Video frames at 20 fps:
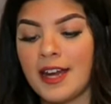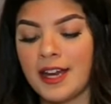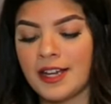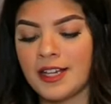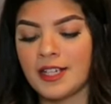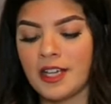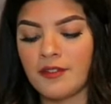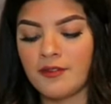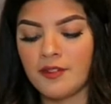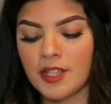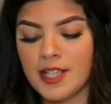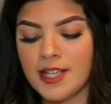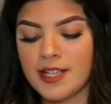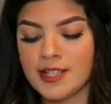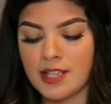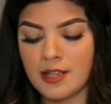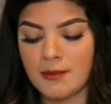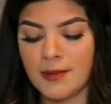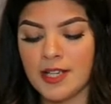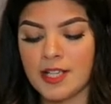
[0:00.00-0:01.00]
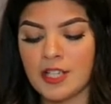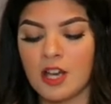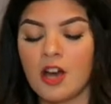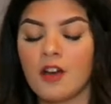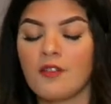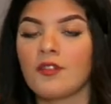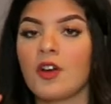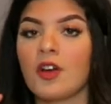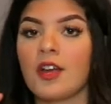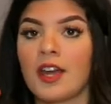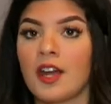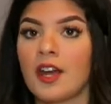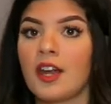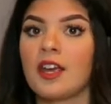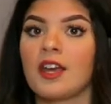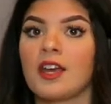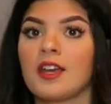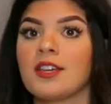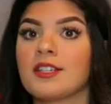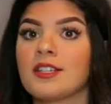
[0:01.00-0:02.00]
I can definitely see myself getting
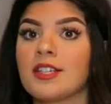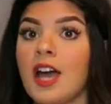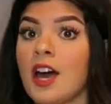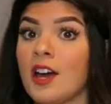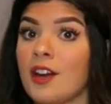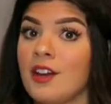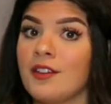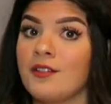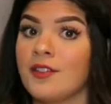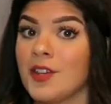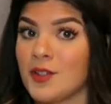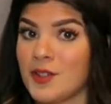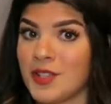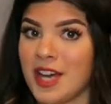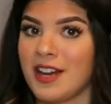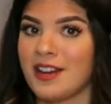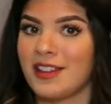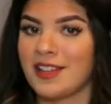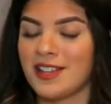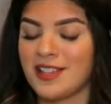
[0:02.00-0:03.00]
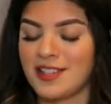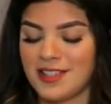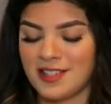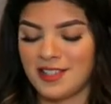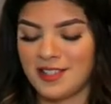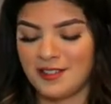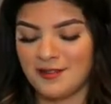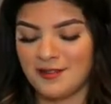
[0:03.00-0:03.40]
a ton of use out of this.